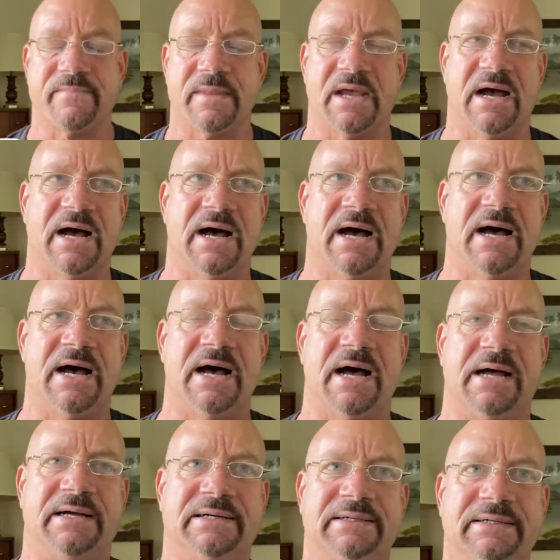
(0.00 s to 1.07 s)
It's
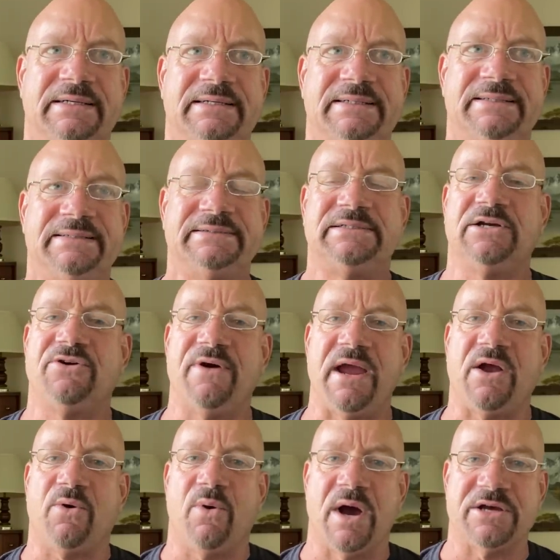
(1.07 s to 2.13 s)
a
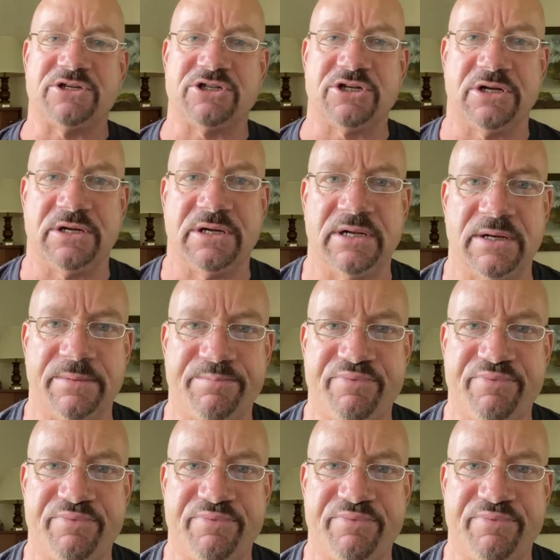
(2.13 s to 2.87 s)
great question.